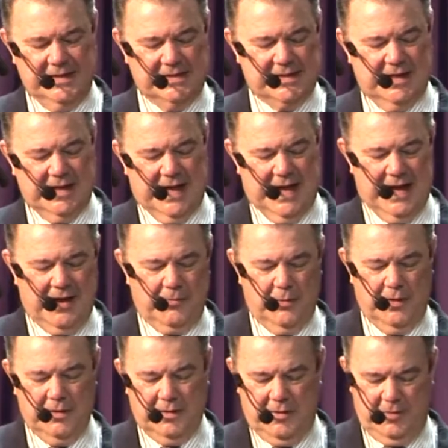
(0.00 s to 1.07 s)
He said, I
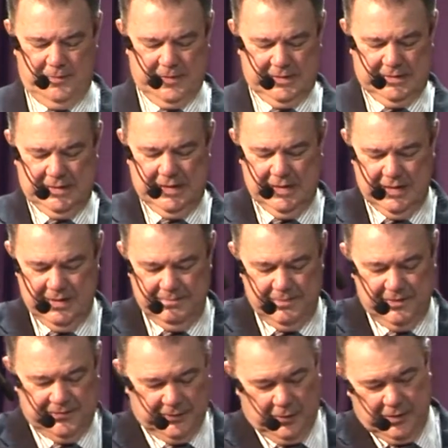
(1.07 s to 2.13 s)
will open
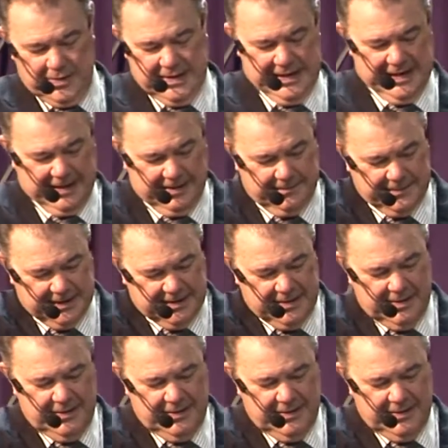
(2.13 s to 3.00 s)
before him